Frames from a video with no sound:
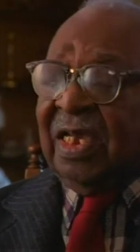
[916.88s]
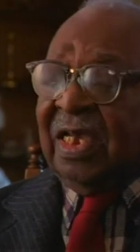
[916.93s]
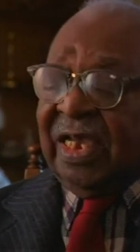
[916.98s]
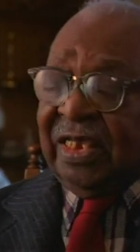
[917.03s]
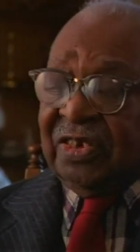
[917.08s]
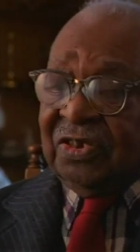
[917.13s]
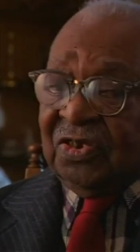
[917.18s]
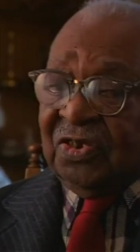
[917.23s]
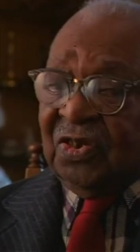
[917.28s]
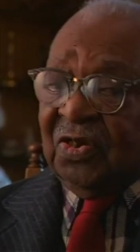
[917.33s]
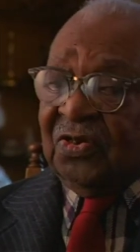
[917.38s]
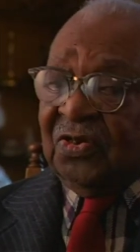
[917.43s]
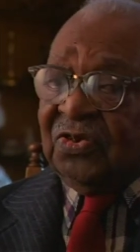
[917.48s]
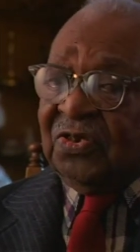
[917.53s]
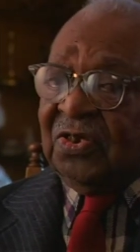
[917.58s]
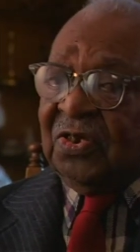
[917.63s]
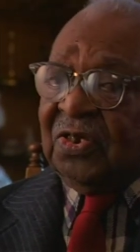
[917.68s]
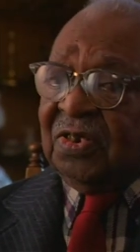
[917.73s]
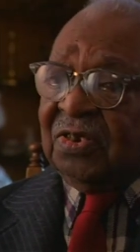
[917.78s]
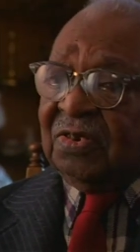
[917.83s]
in the
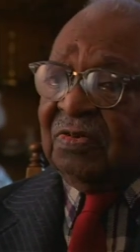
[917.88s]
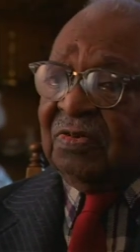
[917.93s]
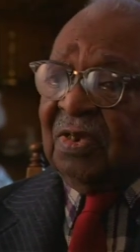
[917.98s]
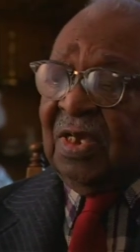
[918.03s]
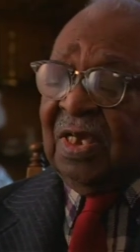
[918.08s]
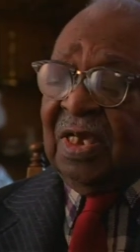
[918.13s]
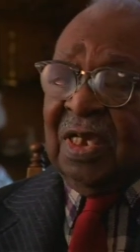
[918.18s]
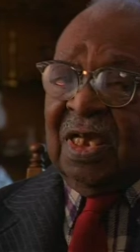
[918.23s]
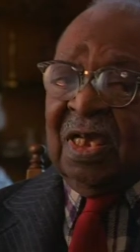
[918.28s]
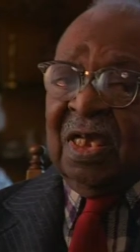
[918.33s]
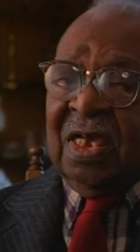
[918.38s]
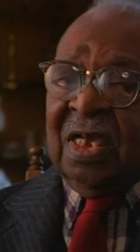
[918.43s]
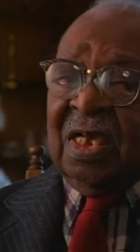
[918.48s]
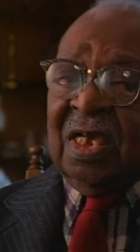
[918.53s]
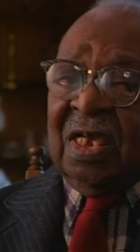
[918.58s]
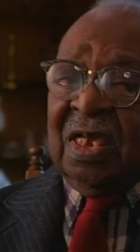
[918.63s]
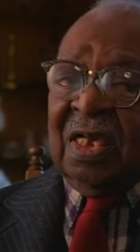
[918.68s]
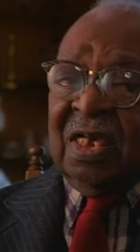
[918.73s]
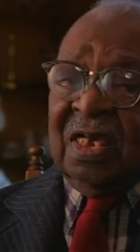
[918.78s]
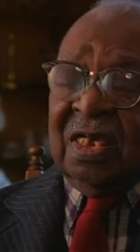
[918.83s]
union
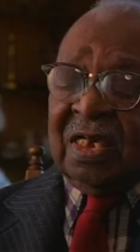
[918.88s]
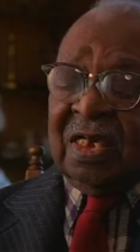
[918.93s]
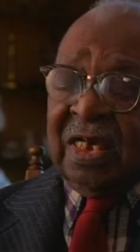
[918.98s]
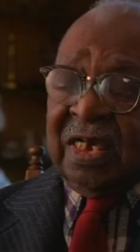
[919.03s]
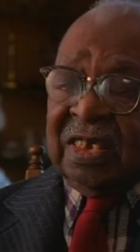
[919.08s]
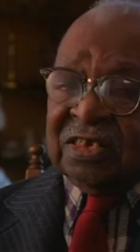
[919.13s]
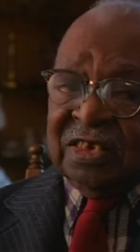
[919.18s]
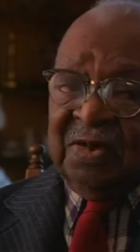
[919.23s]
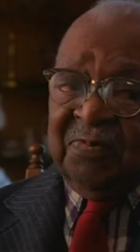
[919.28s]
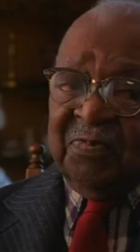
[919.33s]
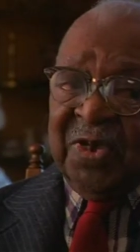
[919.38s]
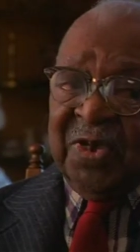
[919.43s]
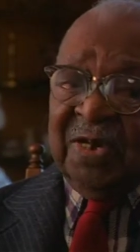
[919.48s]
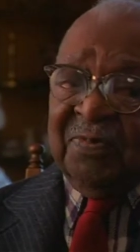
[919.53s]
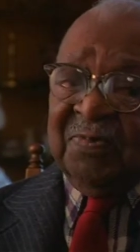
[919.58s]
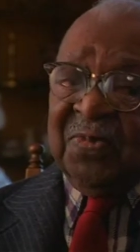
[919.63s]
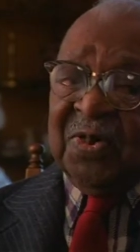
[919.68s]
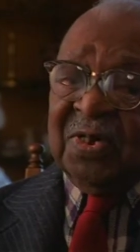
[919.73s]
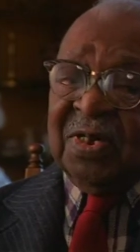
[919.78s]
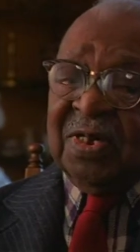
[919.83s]
uh, as a
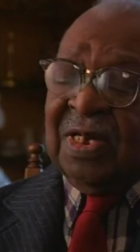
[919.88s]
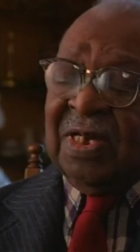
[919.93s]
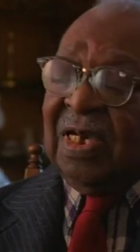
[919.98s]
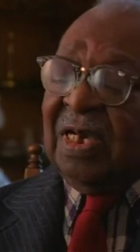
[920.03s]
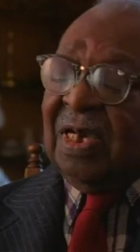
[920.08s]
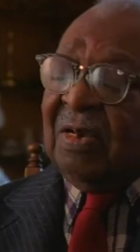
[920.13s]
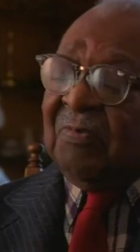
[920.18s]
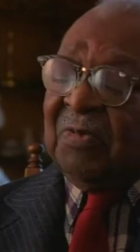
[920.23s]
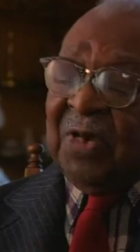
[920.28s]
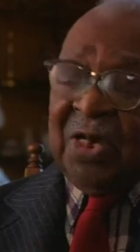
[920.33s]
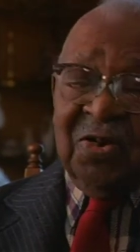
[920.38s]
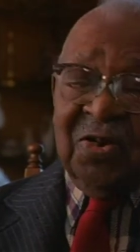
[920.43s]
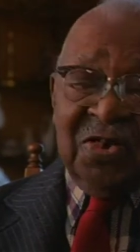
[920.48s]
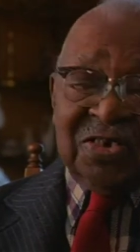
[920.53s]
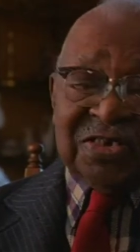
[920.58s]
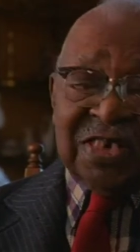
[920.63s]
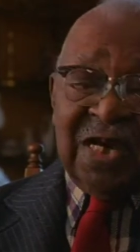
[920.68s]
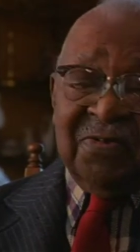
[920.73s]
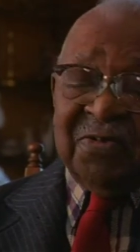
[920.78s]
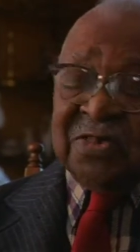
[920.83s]
member
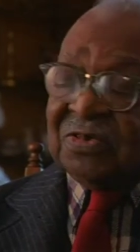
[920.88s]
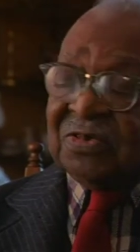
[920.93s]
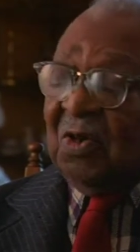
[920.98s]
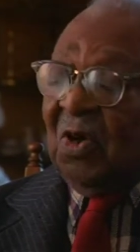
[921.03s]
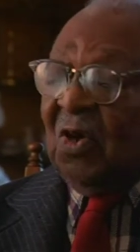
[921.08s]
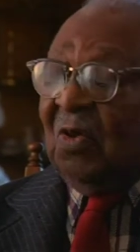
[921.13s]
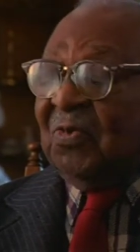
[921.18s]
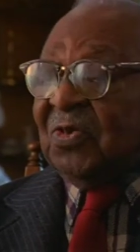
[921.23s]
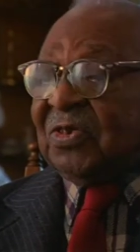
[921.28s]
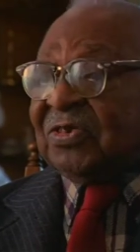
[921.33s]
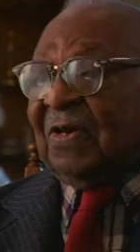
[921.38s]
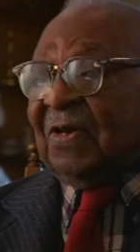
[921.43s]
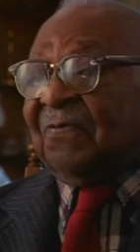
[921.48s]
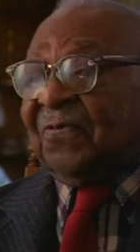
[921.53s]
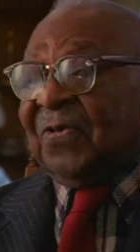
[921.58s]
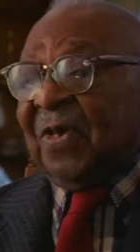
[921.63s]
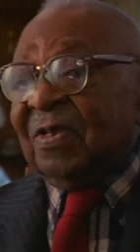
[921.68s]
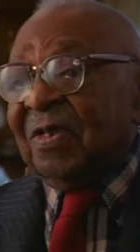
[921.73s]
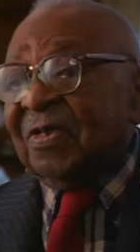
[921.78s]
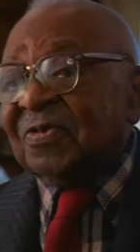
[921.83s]
because I was almost a
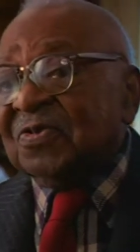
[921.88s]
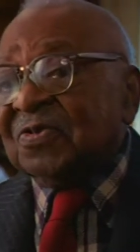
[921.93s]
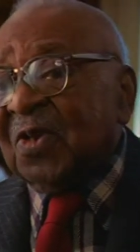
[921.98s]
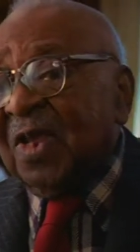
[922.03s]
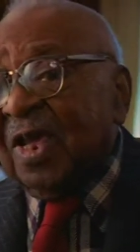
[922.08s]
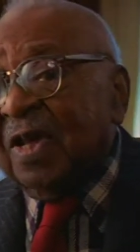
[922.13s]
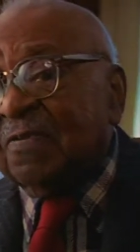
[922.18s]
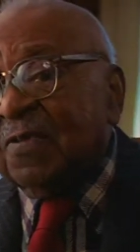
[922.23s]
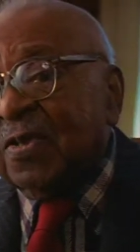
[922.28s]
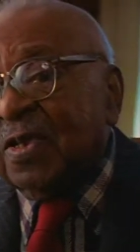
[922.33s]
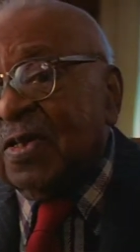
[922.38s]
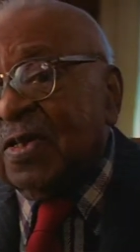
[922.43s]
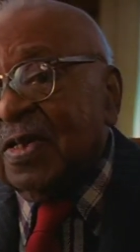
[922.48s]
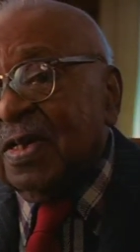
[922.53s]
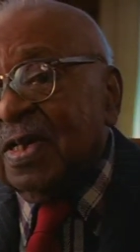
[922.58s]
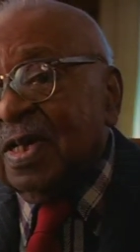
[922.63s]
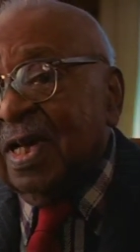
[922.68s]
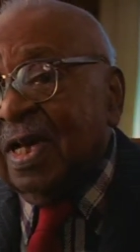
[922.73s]
fellow traveler.